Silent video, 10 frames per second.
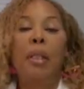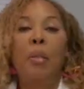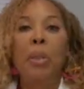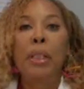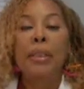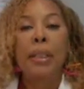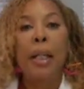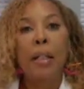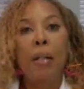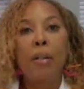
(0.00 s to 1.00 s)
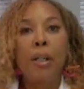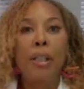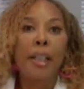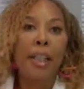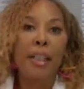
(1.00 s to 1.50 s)
But it's kind of hard
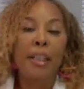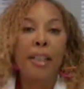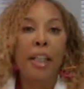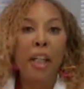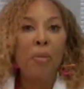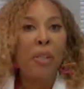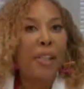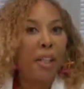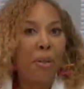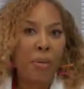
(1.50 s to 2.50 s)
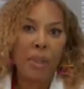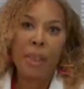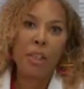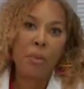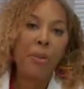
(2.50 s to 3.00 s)
to get in the game without
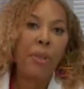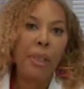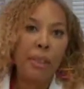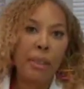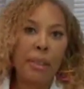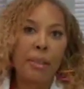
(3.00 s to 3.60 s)
experience,